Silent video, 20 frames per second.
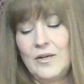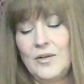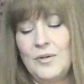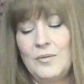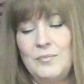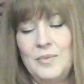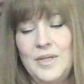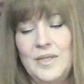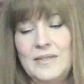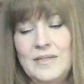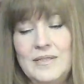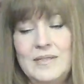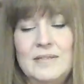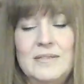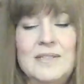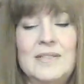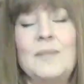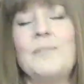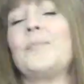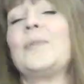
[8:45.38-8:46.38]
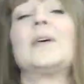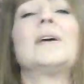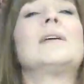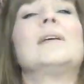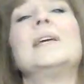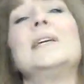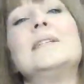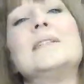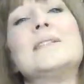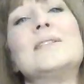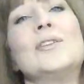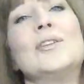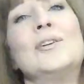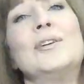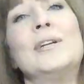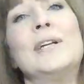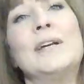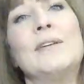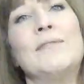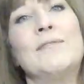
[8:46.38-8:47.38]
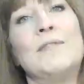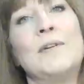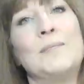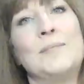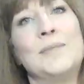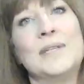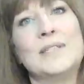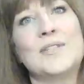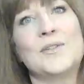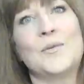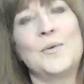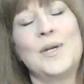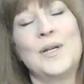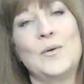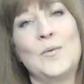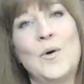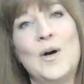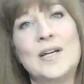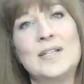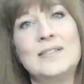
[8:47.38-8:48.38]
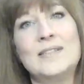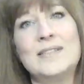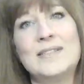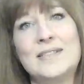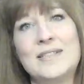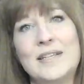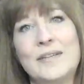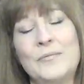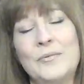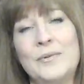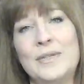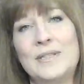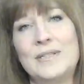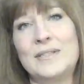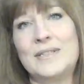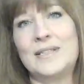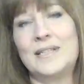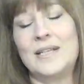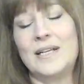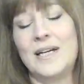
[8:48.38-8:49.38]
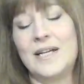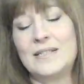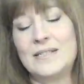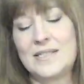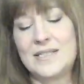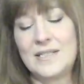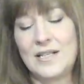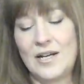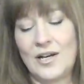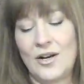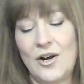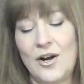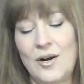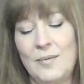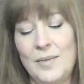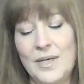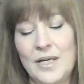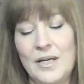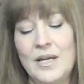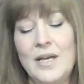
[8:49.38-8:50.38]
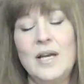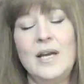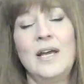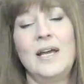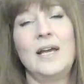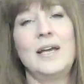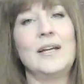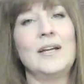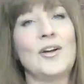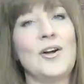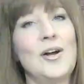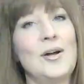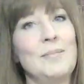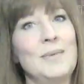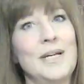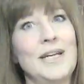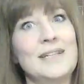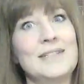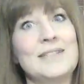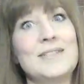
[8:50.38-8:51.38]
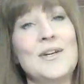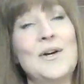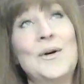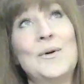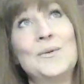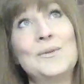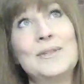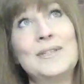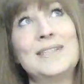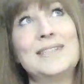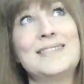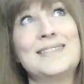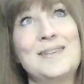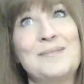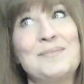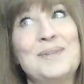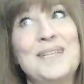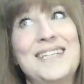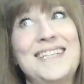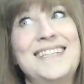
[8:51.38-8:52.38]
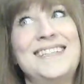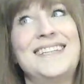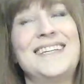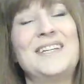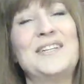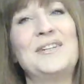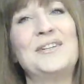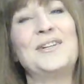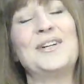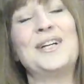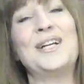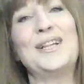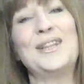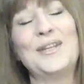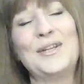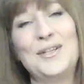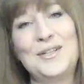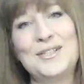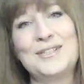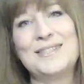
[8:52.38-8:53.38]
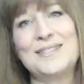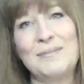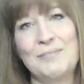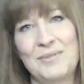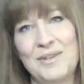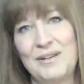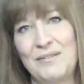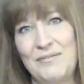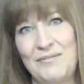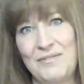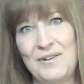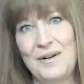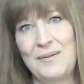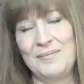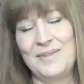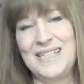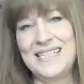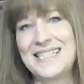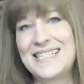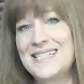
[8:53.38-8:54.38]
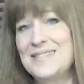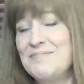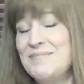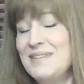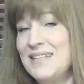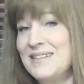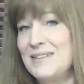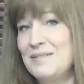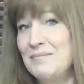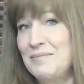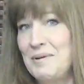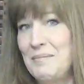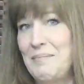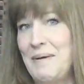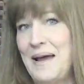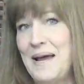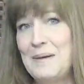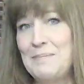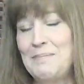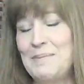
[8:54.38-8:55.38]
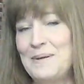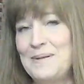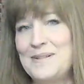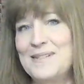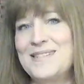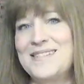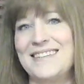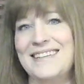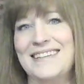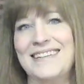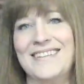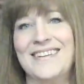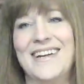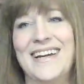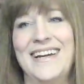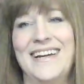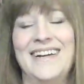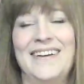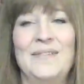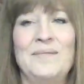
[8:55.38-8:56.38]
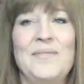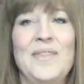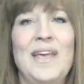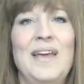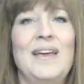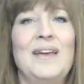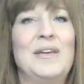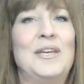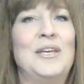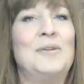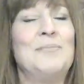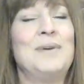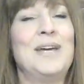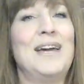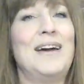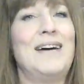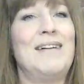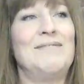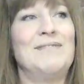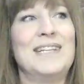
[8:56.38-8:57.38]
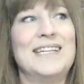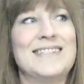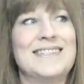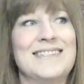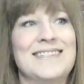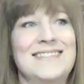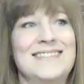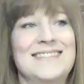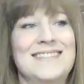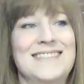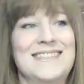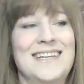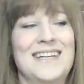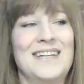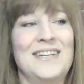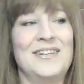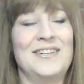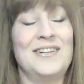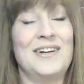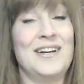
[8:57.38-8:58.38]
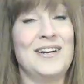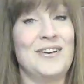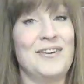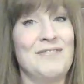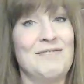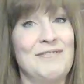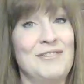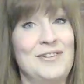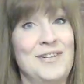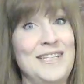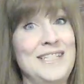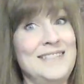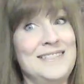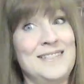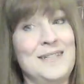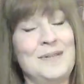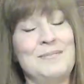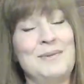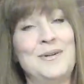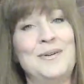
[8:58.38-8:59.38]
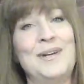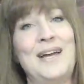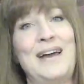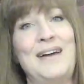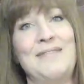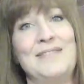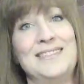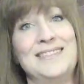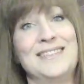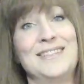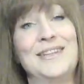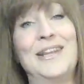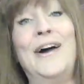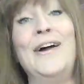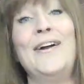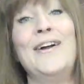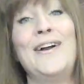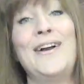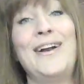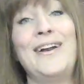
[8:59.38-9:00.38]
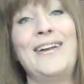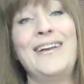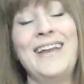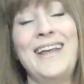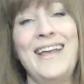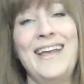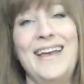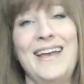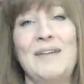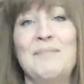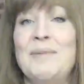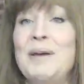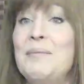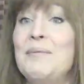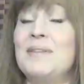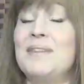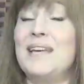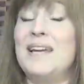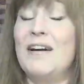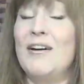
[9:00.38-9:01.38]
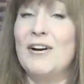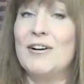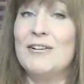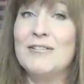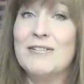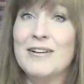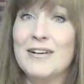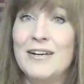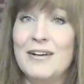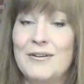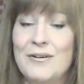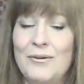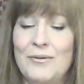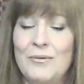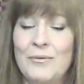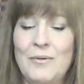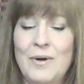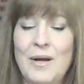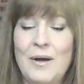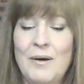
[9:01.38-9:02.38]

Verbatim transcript: Could be something he's learning from this Queen of Wands with as a karmic. And a karmic is only somebody that you're going to learn something from. That doesn't make them the bad person, okay? You may have lessons that you're not crazy about having to learn and maybe they hurt you,